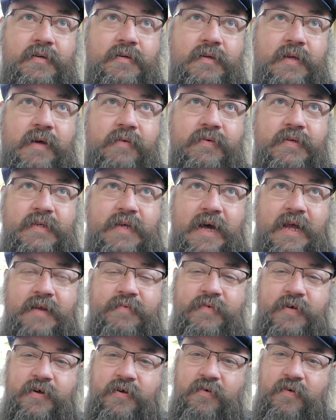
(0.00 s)
It was kind of
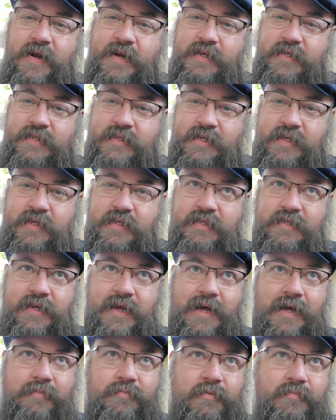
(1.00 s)
a greatest hits
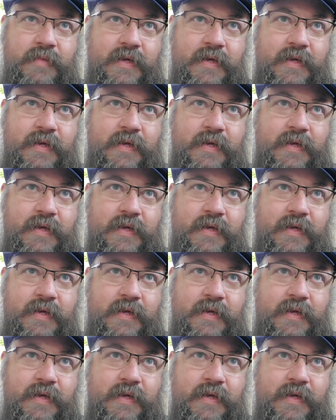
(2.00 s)
album